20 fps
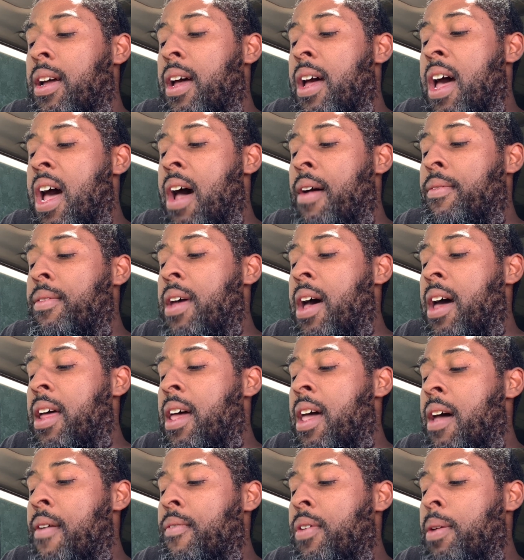Have not
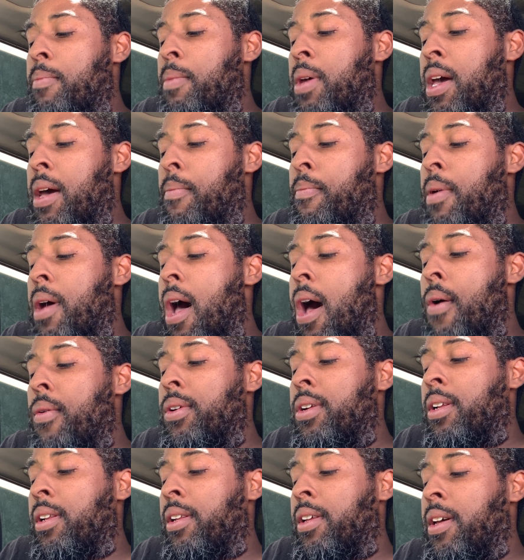every man power
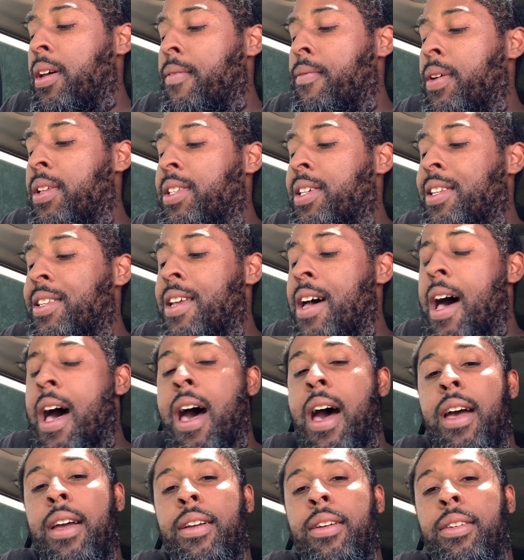to live and to
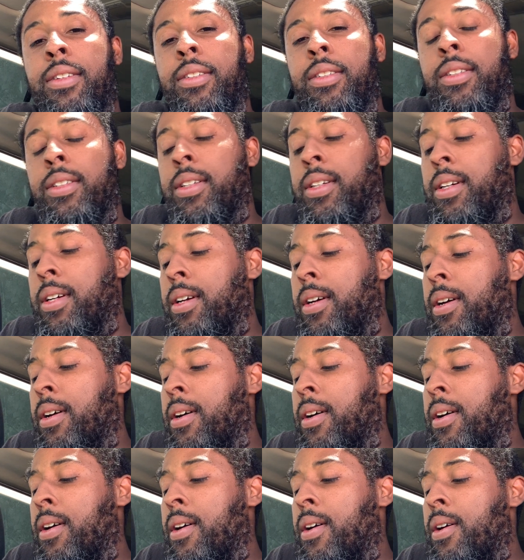die?
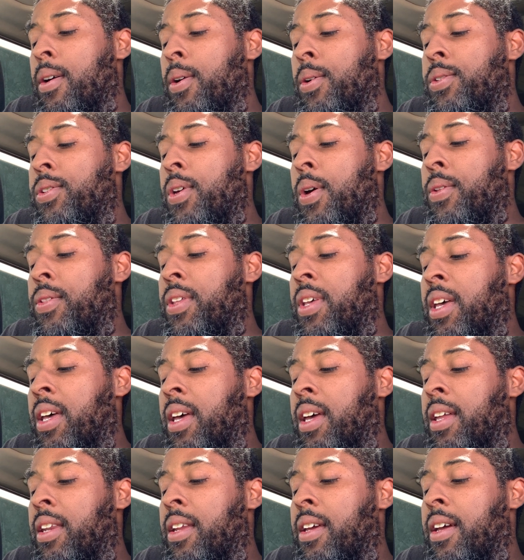Whoso
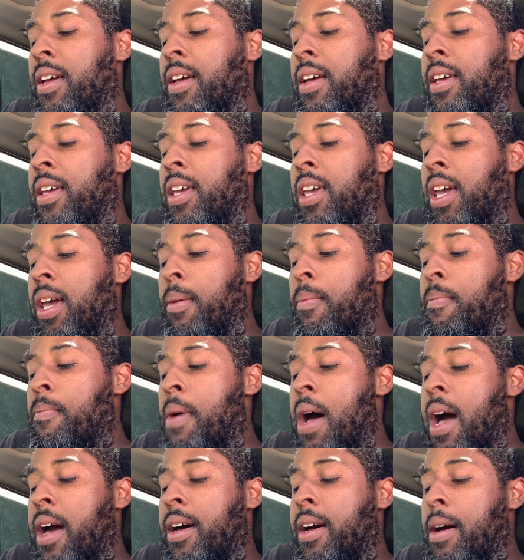then keep
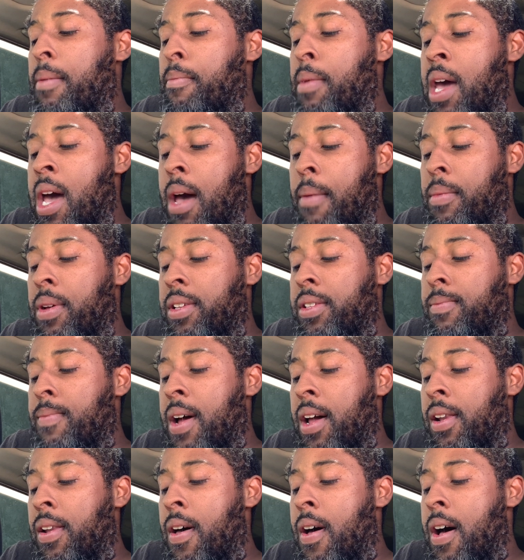my commandments,
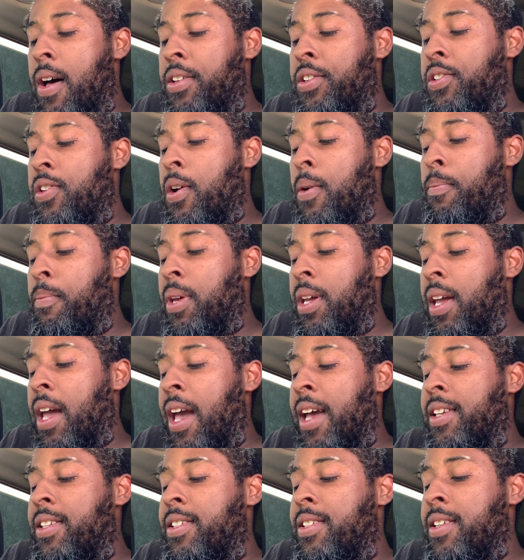my laws, shall be
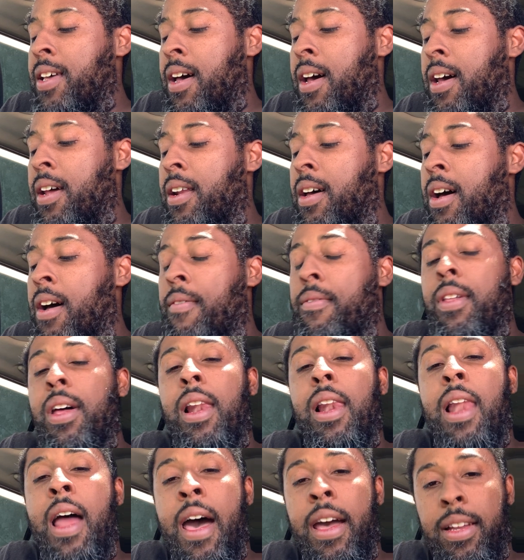a son of the
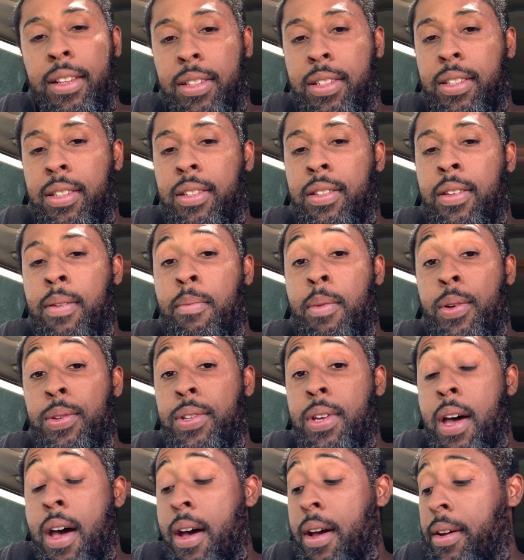light, the
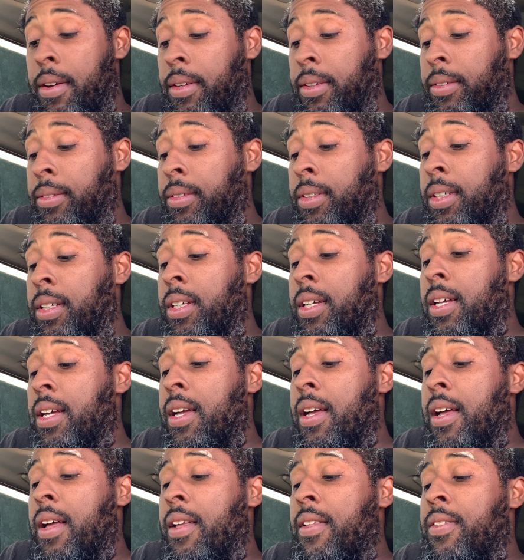Most High.
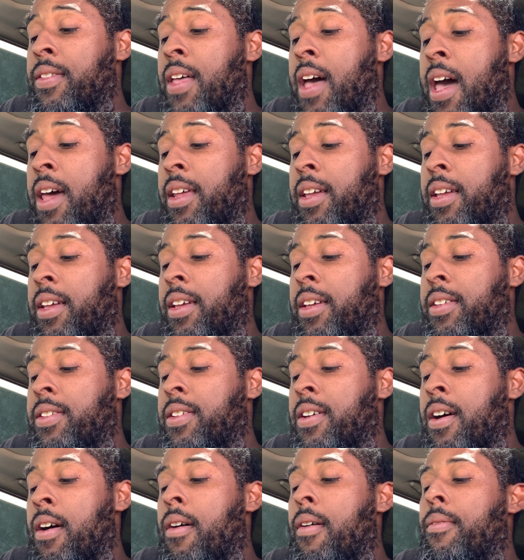That is
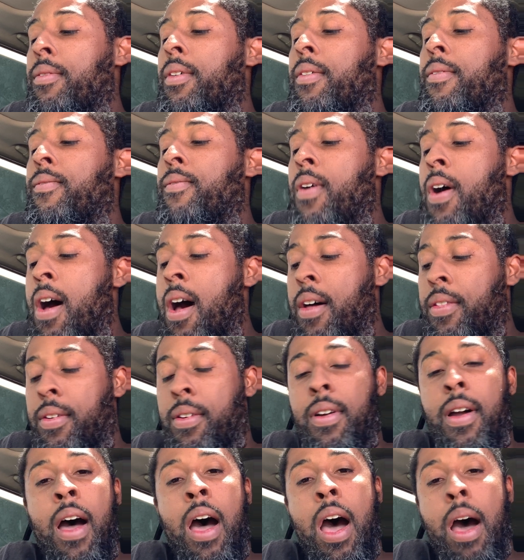of the Father,
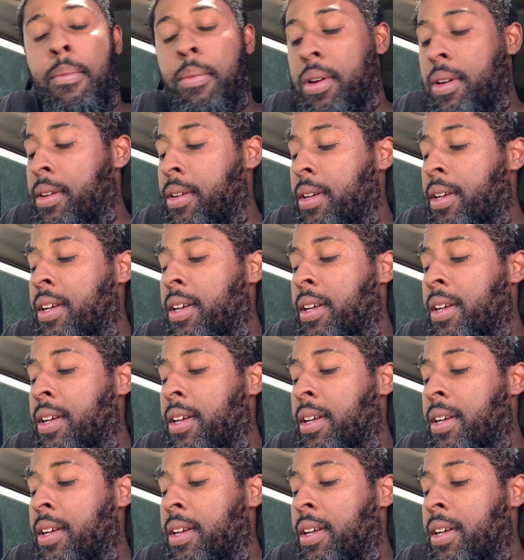Abba.